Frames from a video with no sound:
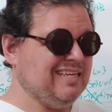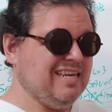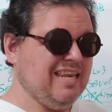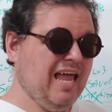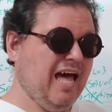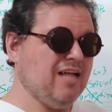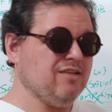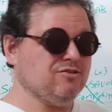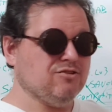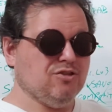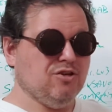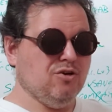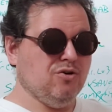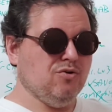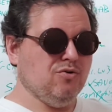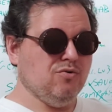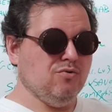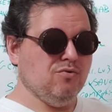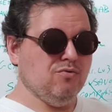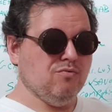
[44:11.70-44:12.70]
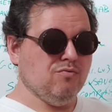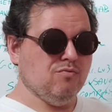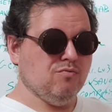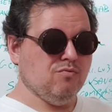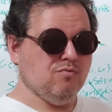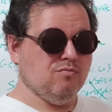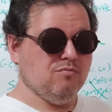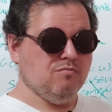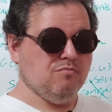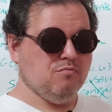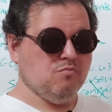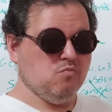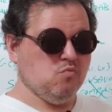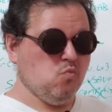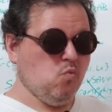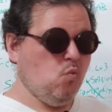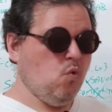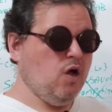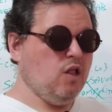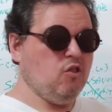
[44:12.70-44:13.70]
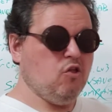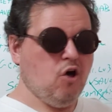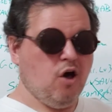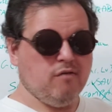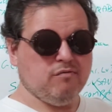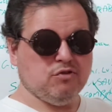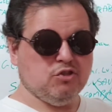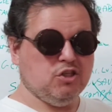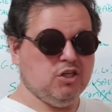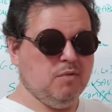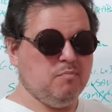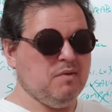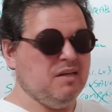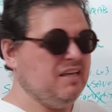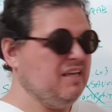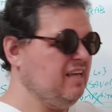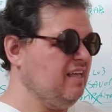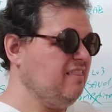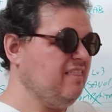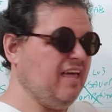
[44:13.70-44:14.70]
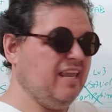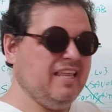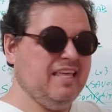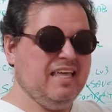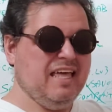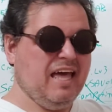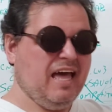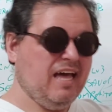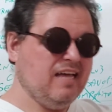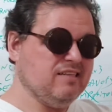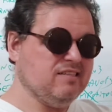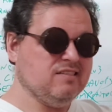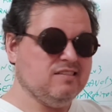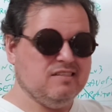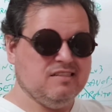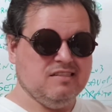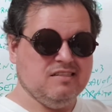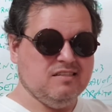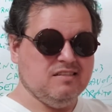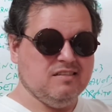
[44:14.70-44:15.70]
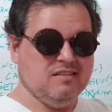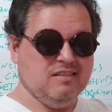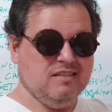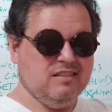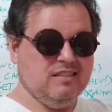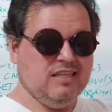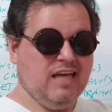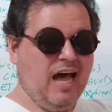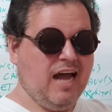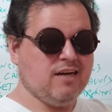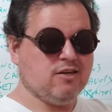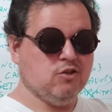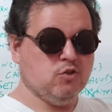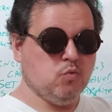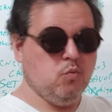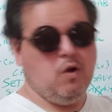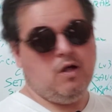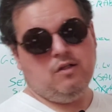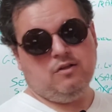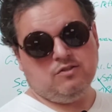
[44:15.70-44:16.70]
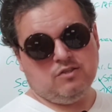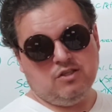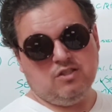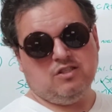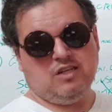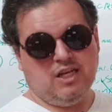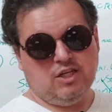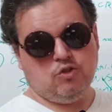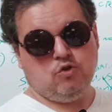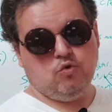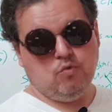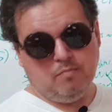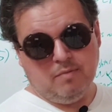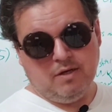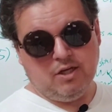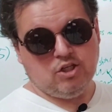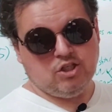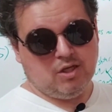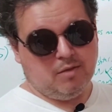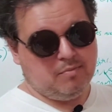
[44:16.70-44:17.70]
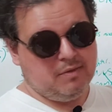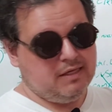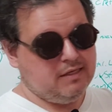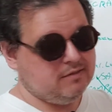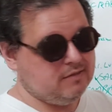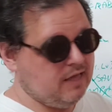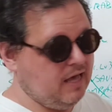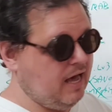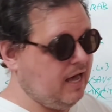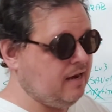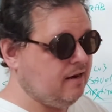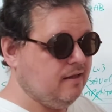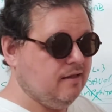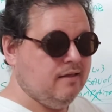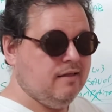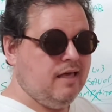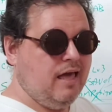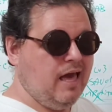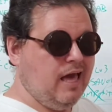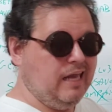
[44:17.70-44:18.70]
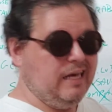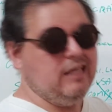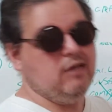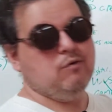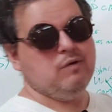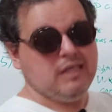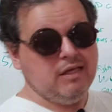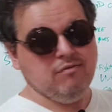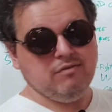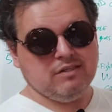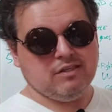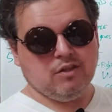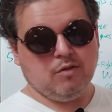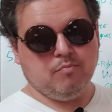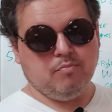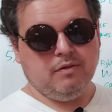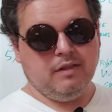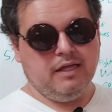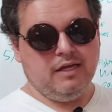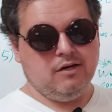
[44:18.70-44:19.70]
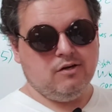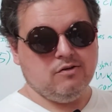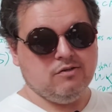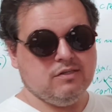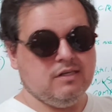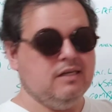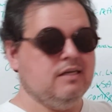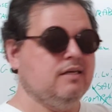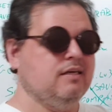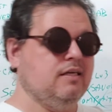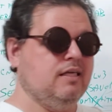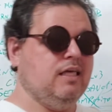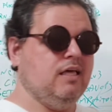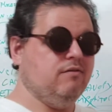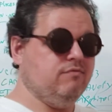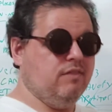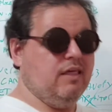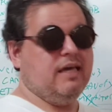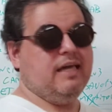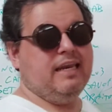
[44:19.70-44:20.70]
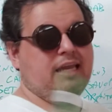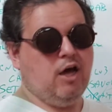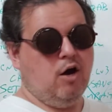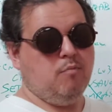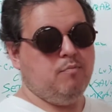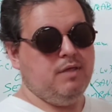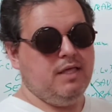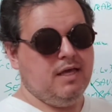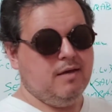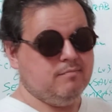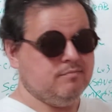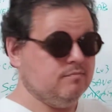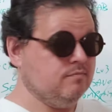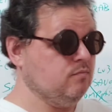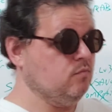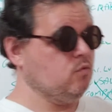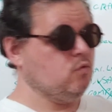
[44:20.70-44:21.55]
not so well-off ship that he has docked as well as this nice new big ship he's got, and he'll give it to the players if they can help him.